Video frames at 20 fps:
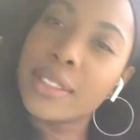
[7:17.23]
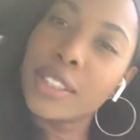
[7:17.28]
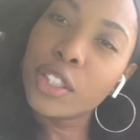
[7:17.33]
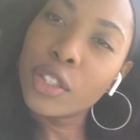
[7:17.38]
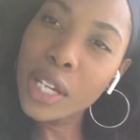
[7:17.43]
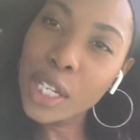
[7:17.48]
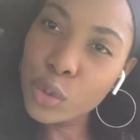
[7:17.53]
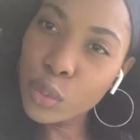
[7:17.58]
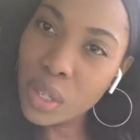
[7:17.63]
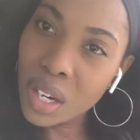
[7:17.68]
see
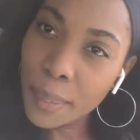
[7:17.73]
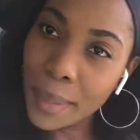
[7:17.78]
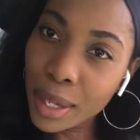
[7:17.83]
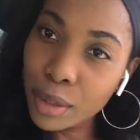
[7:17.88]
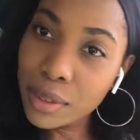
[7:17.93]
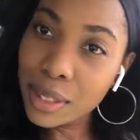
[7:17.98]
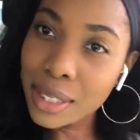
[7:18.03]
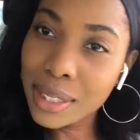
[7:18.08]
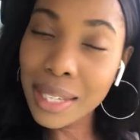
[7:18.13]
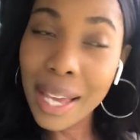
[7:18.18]
you guys when I'm
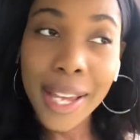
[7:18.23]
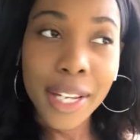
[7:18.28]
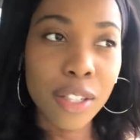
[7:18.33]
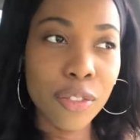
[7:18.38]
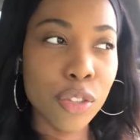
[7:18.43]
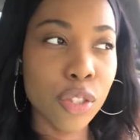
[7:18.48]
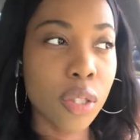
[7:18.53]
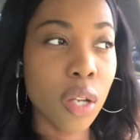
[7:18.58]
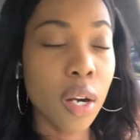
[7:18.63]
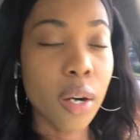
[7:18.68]
outside
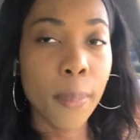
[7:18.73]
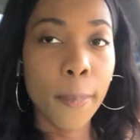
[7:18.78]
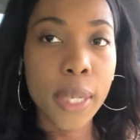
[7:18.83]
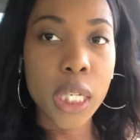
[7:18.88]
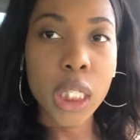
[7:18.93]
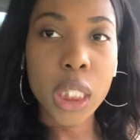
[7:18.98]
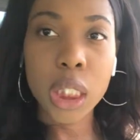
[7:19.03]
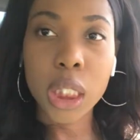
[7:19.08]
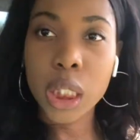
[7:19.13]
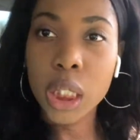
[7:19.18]
of
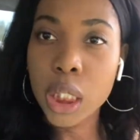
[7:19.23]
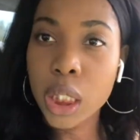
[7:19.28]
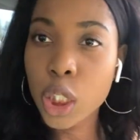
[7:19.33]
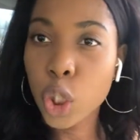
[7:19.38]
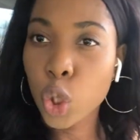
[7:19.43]
Starbucks.